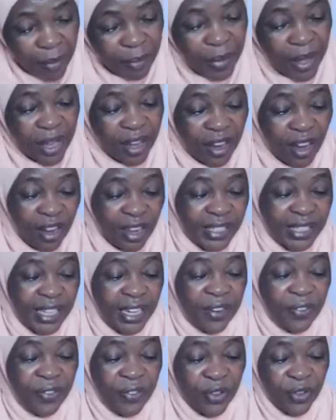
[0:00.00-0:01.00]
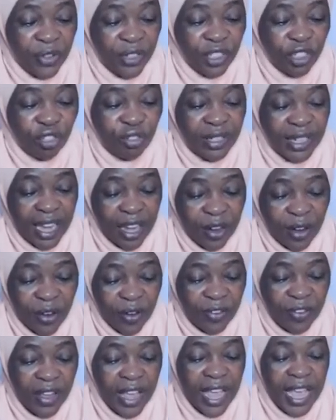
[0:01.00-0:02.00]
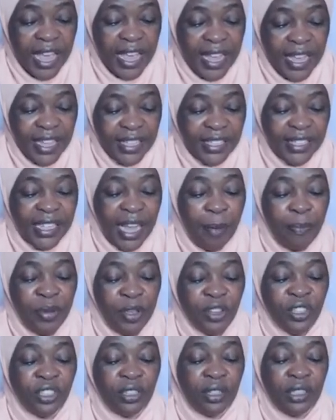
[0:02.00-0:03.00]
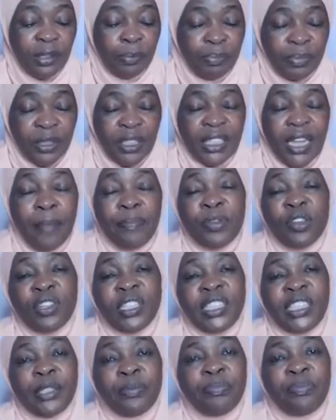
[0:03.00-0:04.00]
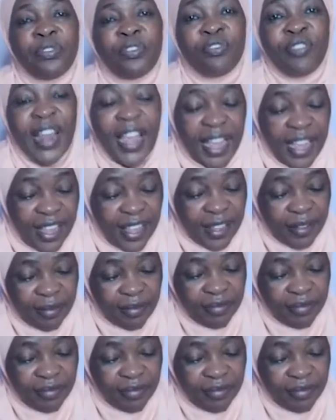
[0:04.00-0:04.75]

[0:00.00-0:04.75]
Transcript: because he refused to take off his championship ring.